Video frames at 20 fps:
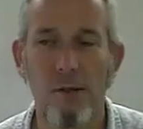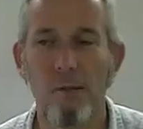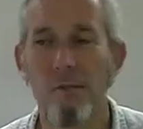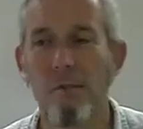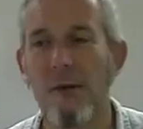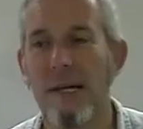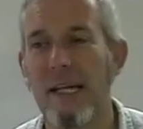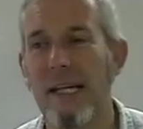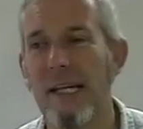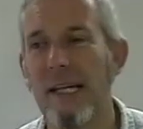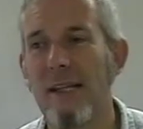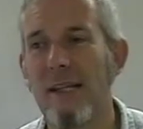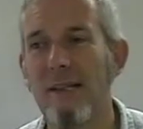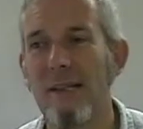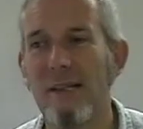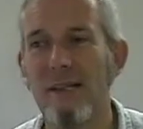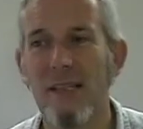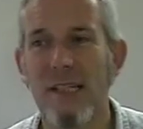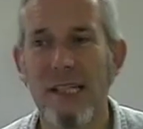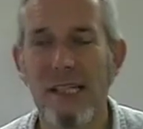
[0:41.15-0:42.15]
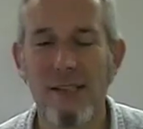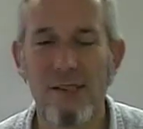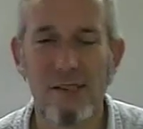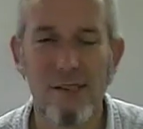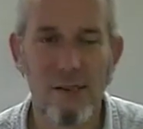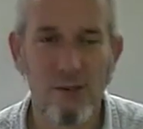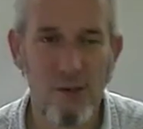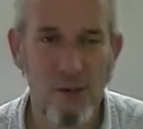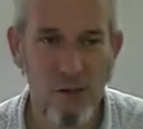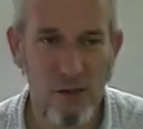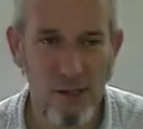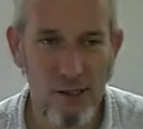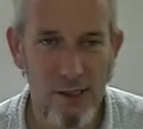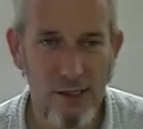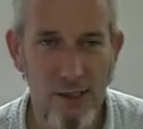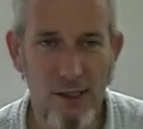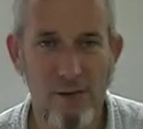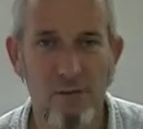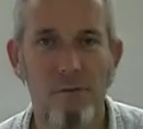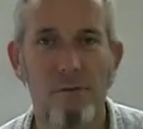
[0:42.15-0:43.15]
My English isn't good
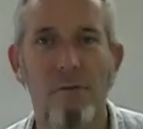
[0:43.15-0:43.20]
enough.